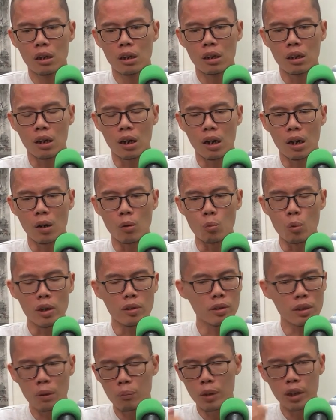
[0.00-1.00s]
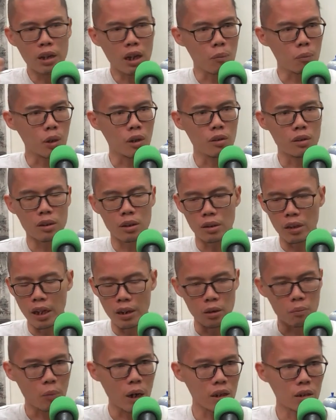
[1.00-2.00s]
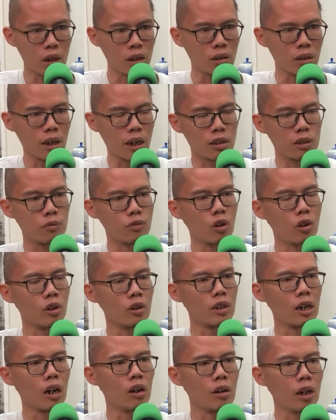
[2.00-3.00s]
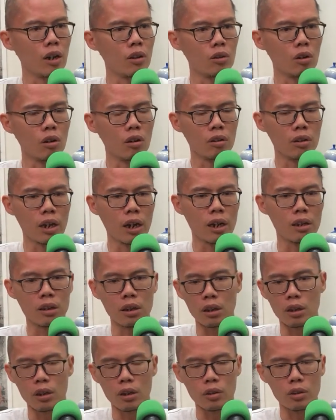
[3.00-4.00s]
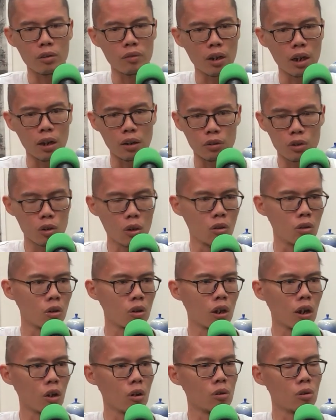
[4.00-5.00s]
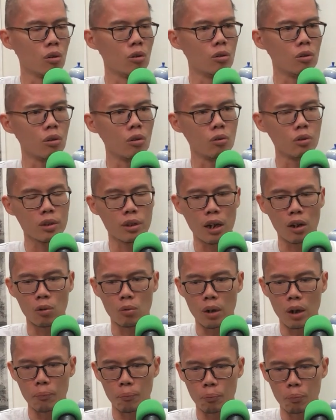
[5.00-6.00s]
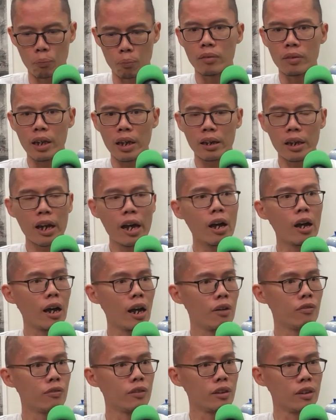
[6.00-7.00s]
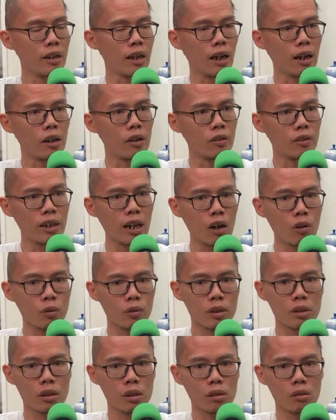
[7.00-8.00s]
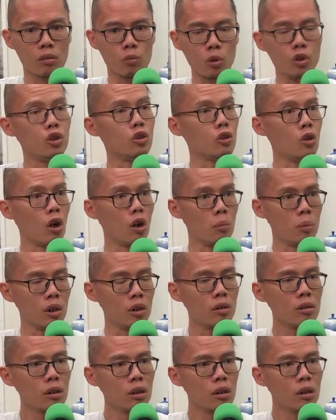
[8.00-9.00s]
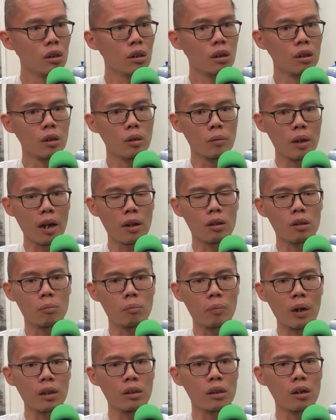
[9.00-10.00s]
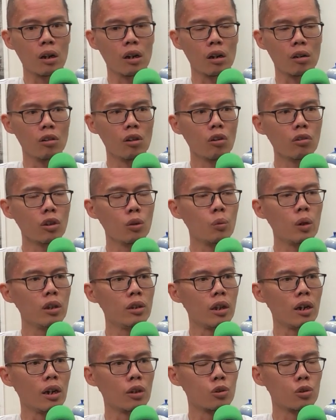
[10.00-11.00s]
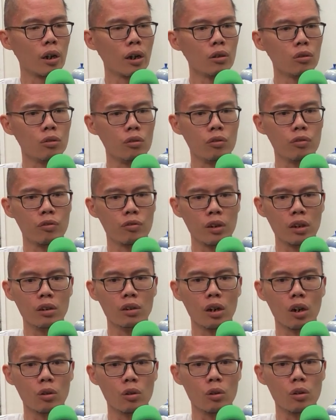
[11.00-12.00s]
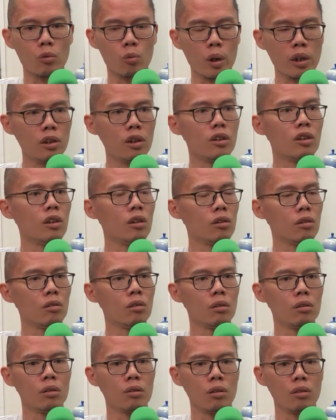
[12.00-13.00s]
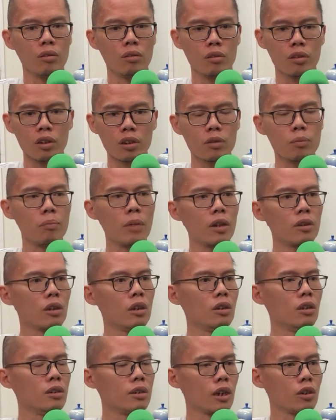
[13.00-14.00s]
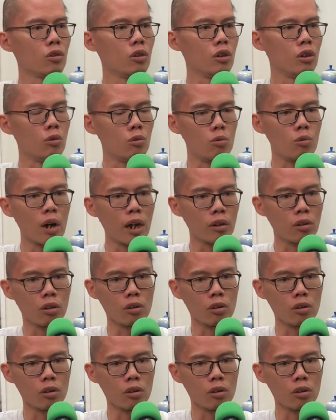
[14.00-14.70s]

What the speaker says: when something happens, like market gets volatile and all that, and then their stock goes down, right? They have their doubts, which is normal. But along the way, they are trying to figure out whether this method is actually right or